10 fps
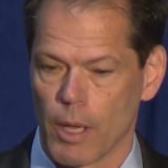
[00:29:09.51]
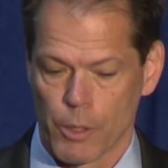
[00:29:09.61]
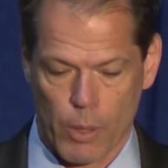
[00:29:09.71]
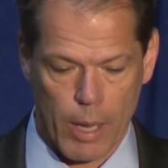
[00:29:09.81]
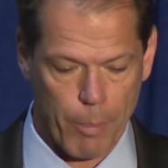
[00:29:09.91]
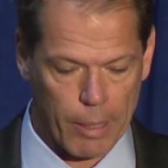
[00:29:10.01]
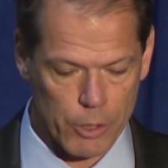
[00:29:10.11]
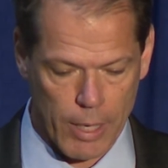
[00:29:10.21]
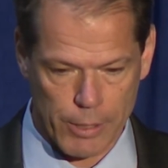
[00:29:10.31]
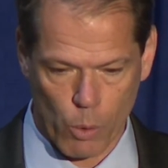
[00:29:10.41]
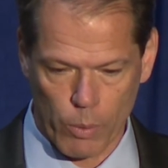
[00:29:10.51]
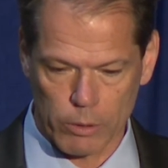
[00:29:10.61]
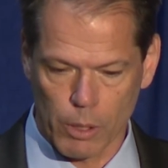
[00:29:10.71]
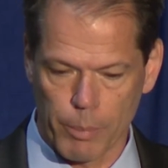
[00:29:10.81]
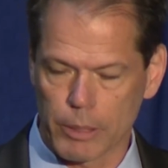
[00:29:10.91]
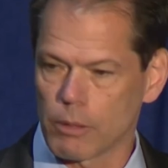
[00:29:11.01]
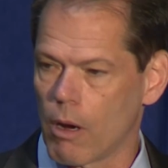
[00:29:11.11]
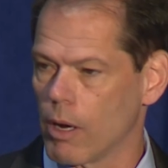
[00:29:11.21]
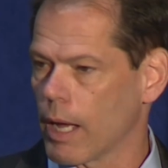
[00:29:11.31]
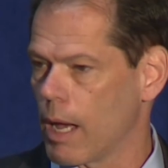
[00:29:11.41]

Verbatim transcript: So I apologize, I went a little bit long.